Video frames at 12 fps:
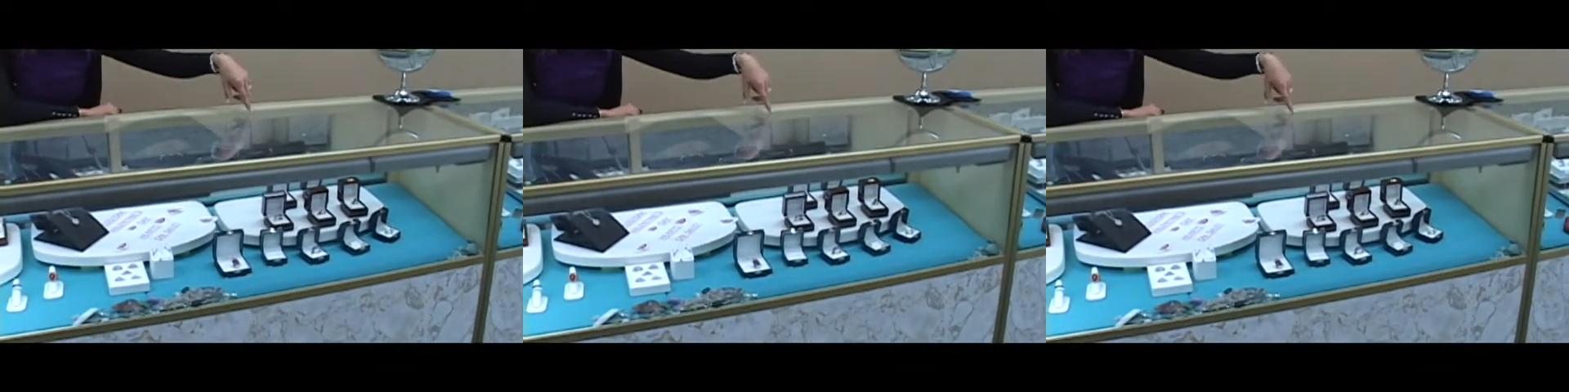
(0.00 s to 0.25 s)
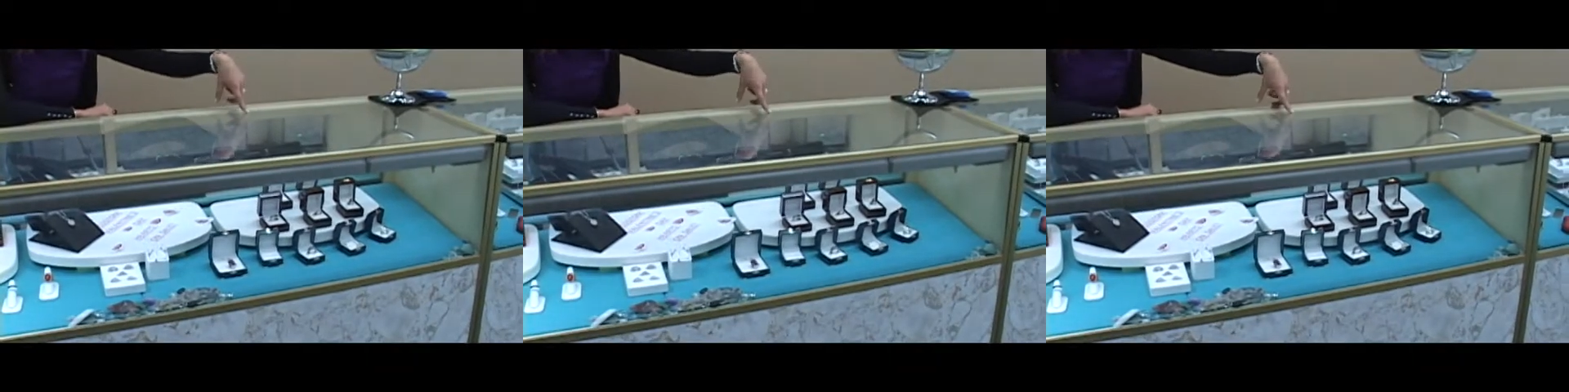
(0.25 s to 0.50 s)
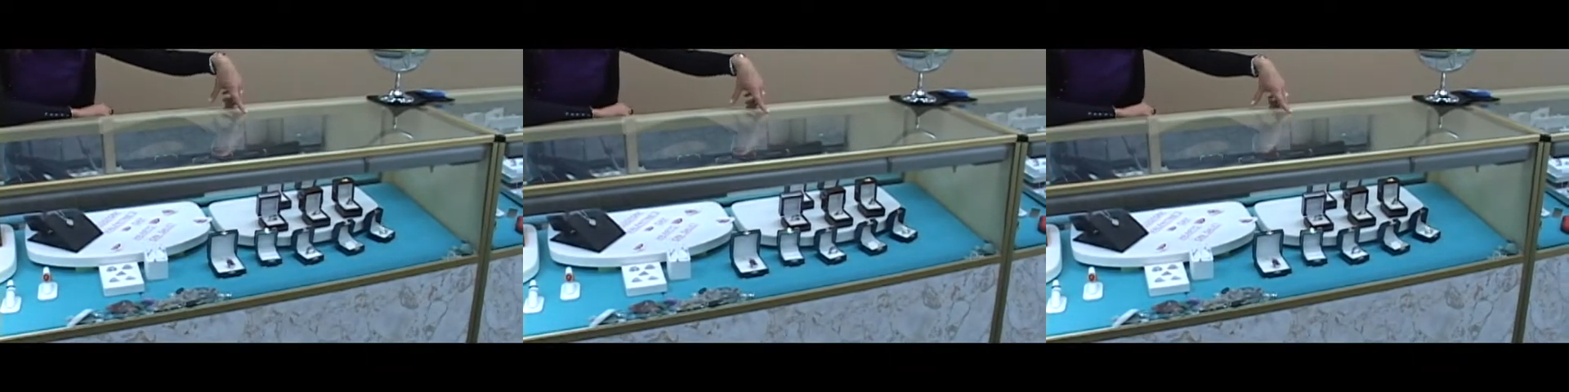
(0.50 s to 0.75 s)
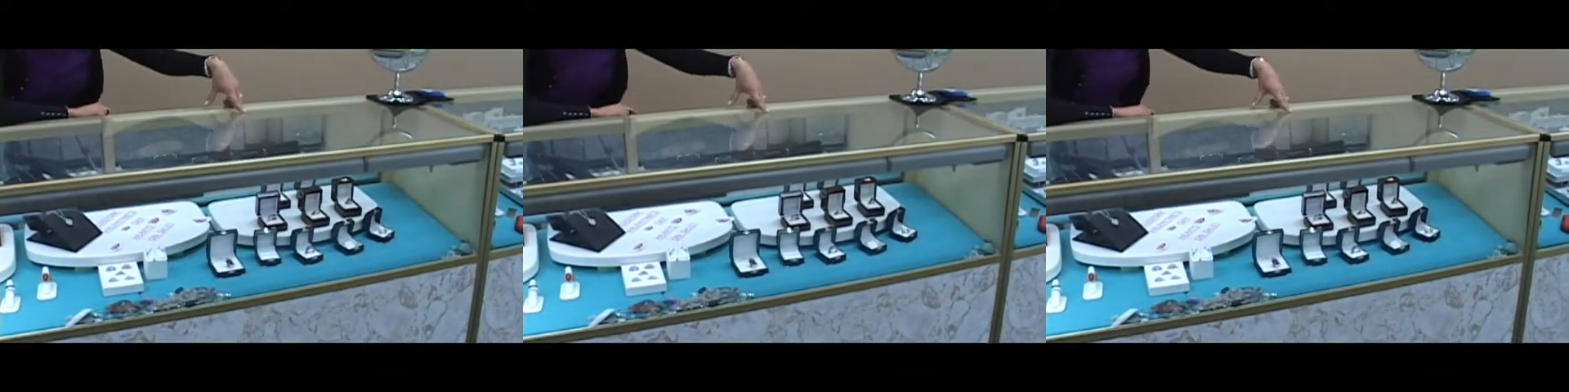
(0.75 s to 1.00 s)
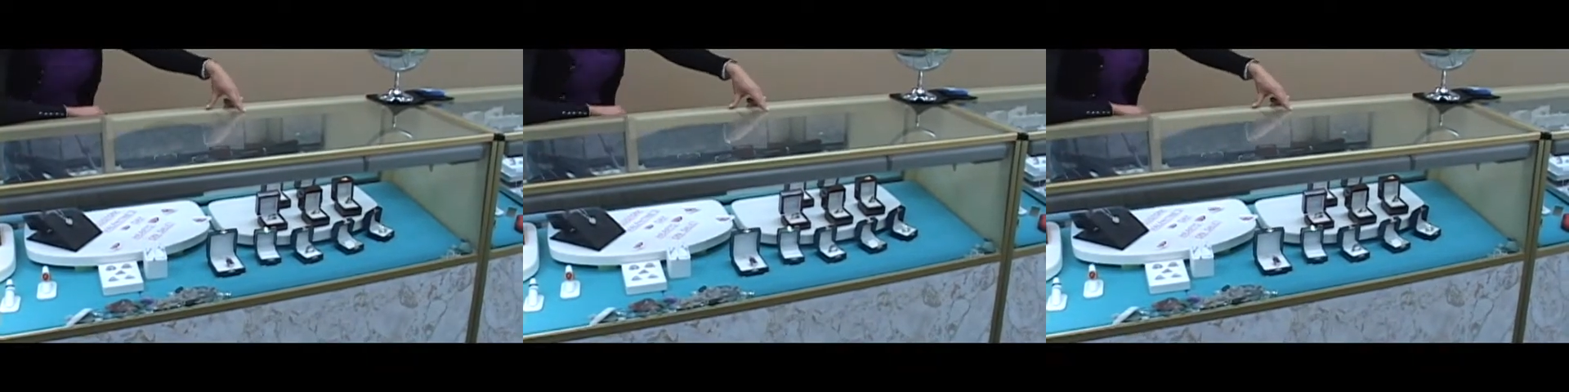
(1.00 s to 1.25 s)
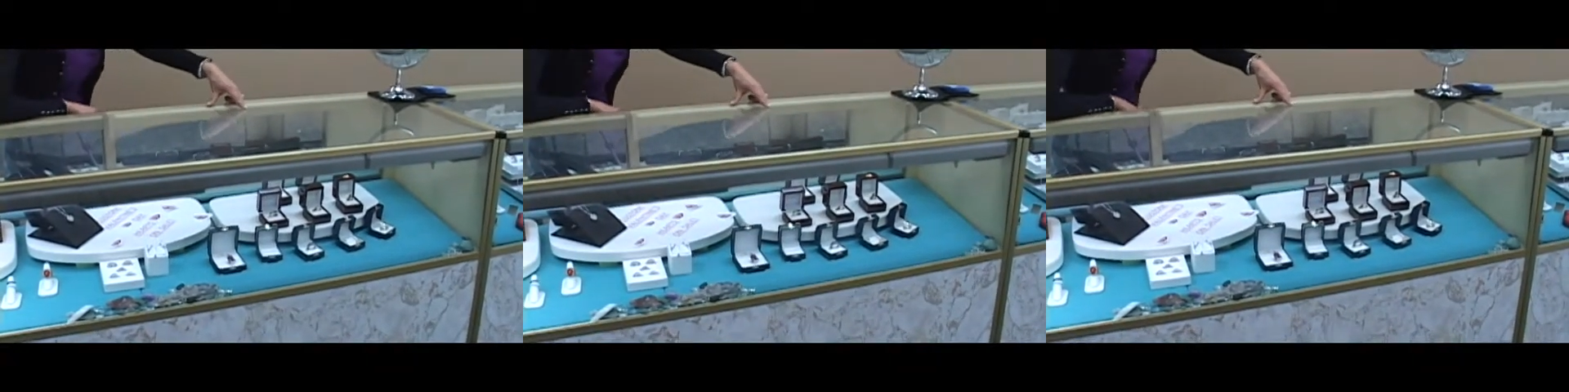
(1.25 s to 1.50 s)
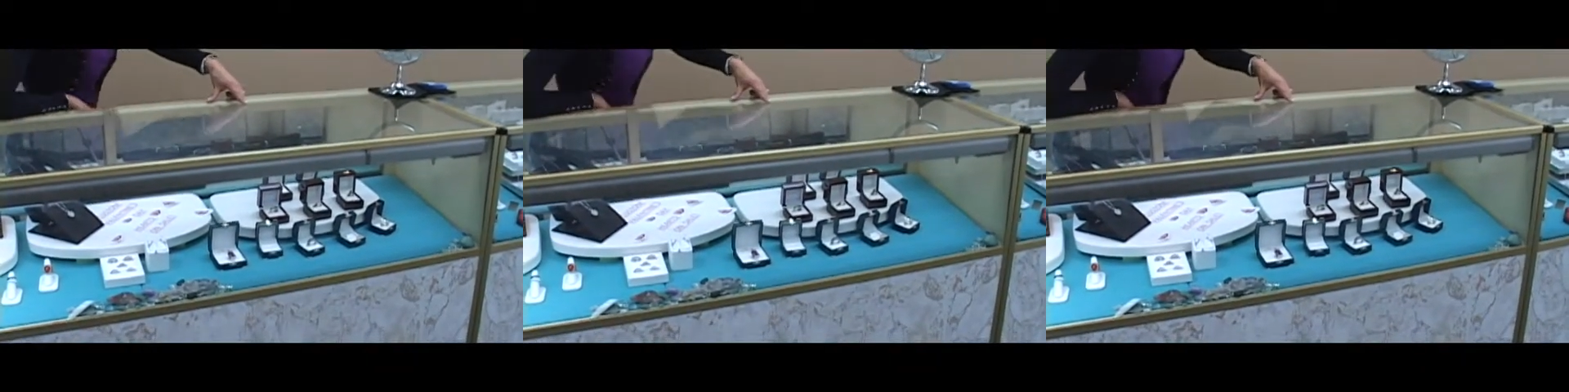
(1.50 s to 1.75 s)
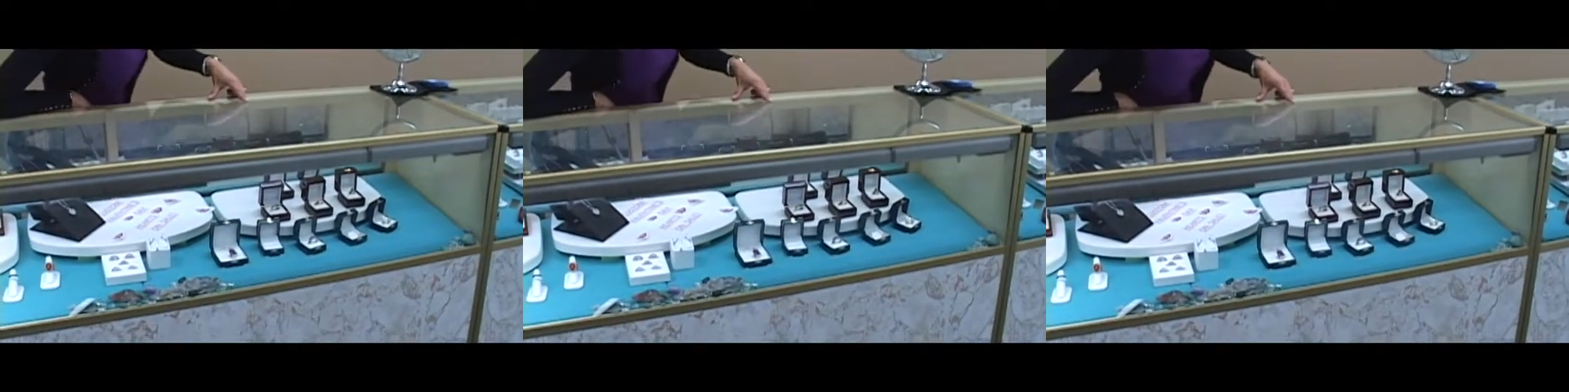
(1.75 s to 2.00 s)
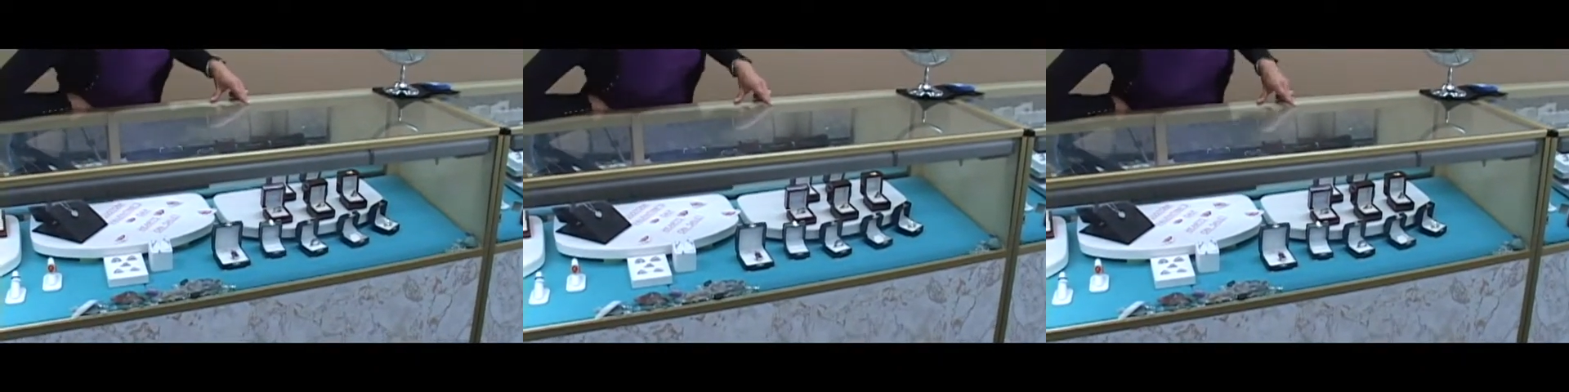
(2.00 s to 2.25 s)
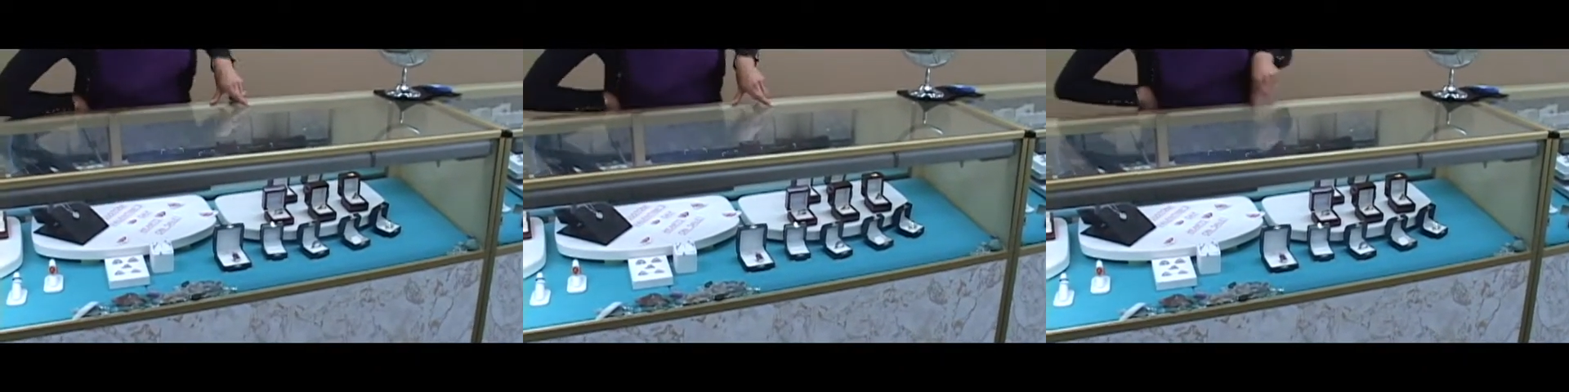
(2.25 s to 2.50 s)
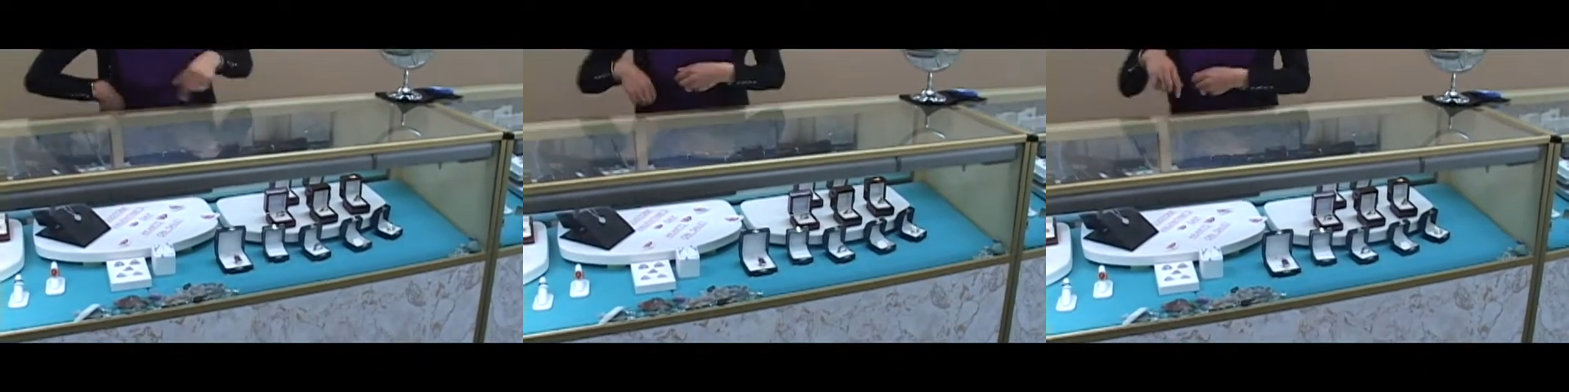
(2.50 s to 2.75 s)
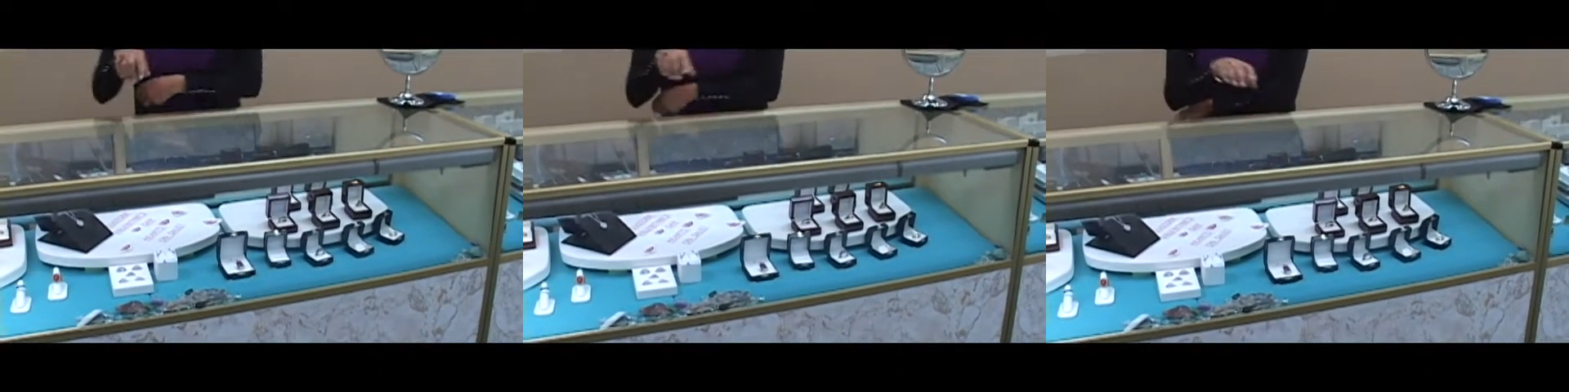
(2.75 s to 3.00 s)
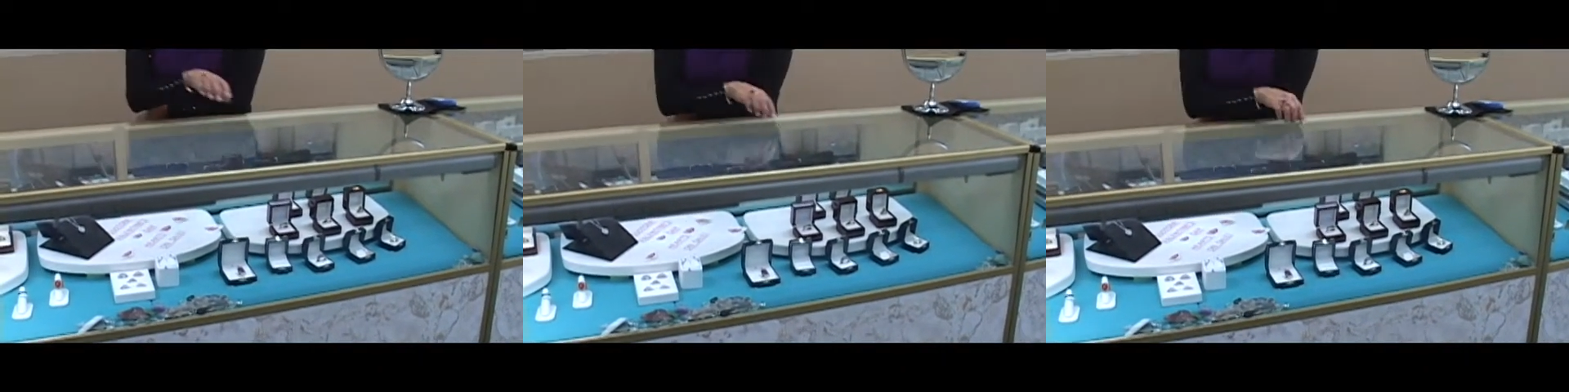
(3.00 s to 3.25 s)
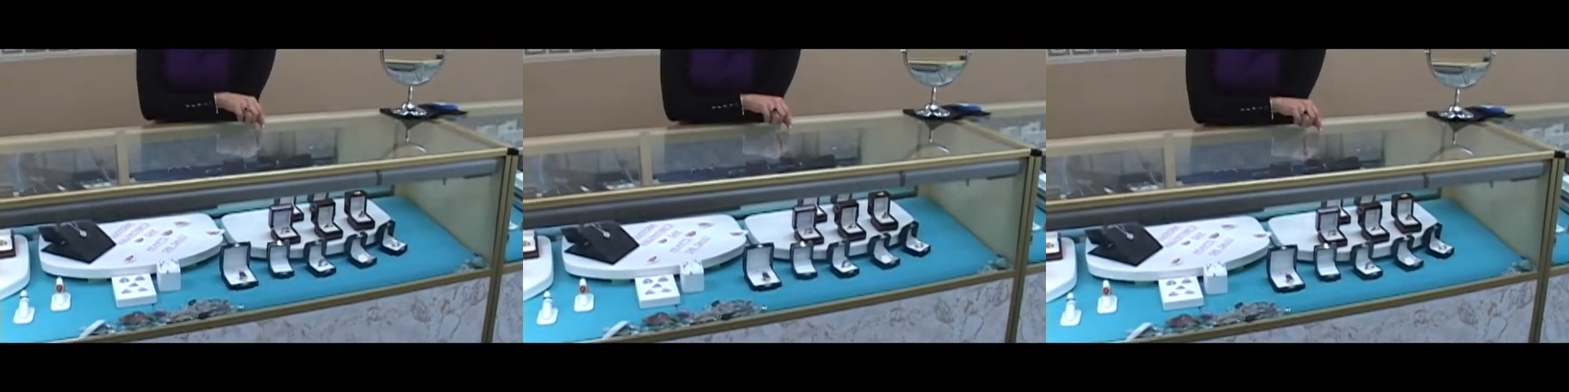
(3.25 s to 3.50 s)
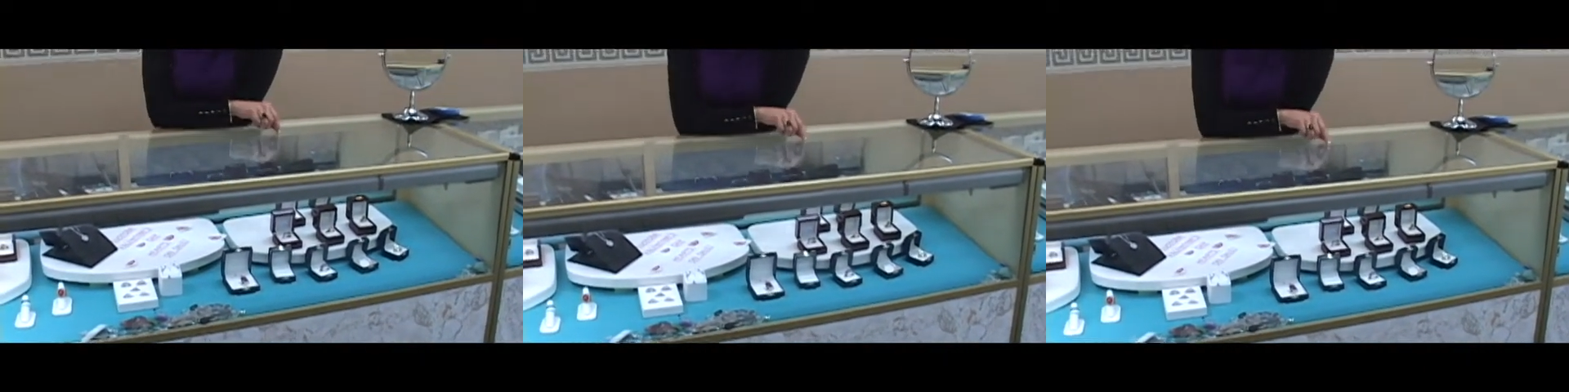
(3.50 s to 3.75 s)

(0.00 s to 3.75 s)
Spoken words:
(no speaker visible)